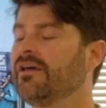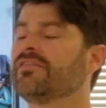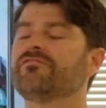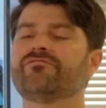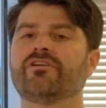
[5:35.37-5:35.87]

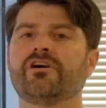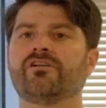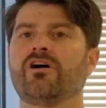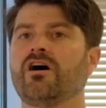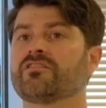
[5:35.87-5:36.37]
They're very
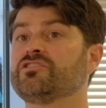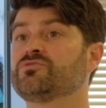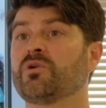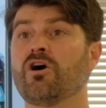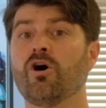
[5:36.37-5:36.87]
long. They
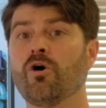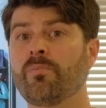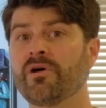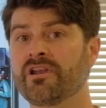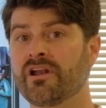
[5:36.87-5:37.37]
just want to
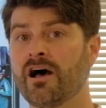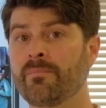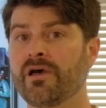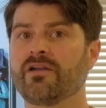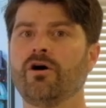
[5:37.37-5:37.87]
open it
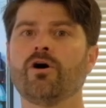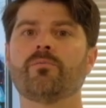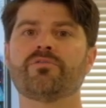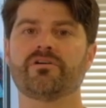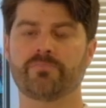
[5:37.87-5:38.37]
up and
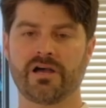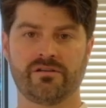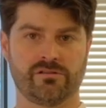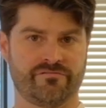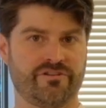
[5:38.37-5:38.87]
hope that by
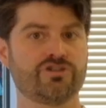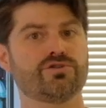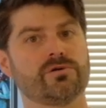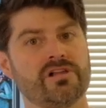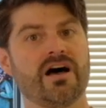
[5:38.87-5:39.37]

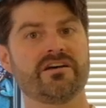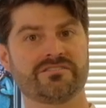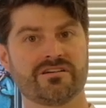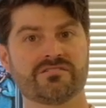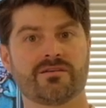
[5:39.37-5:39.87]

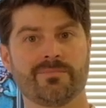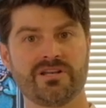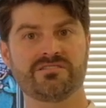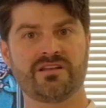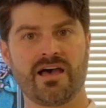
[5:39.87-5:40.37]
visualizing
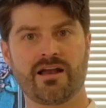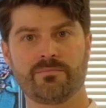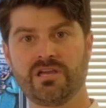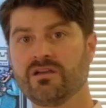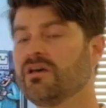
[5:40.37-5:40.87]
somebody's
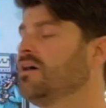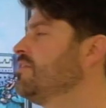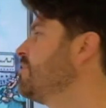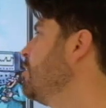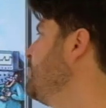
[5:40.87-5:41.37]
anatomy,
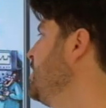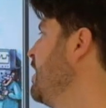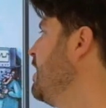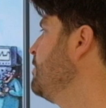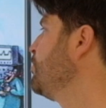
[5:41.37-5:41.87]
they'll be
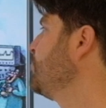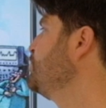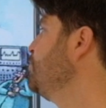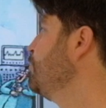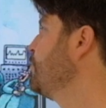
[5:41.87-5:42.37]
able
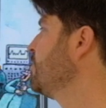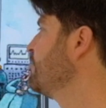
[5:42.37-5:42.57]
to